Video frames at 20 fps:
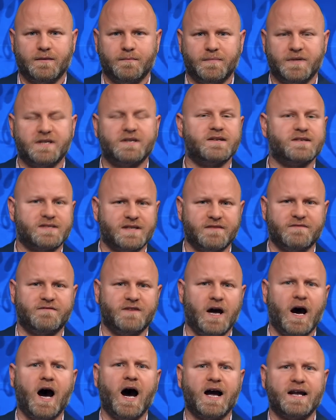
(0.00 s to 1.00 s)
Because if
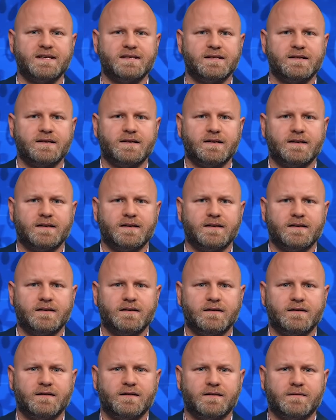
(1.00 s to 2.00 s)
not,
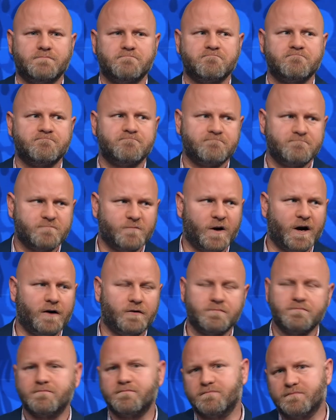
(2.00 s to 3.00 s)

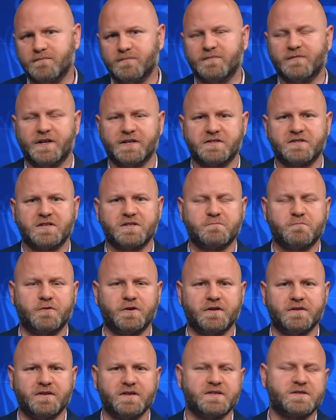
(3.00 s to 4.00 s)
well, let's just put
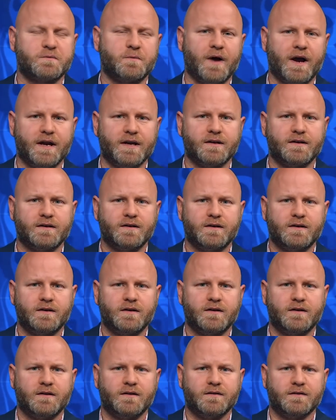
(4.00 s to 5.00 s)
it this way
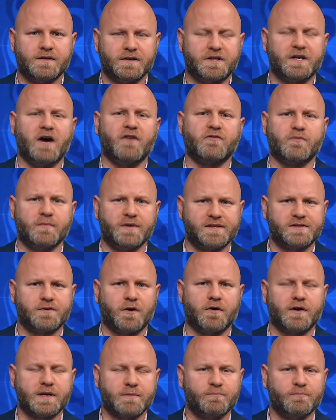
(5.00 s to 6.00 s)
the government's already